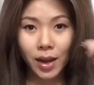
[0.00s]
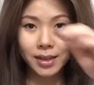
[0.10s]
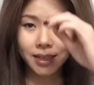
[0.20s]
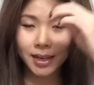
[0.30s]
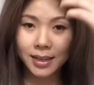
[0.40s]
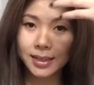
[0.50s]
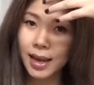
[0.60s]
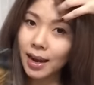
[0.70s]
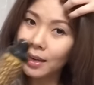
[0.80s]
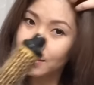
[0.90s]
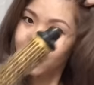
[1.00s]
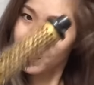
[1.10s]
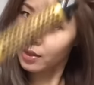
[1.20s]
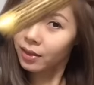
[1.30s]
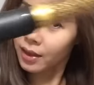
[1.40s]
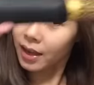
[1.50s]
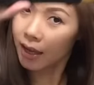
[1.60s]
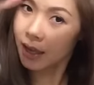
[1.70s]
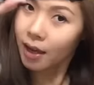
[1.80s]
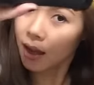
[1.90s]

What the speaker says: what I did is that I put the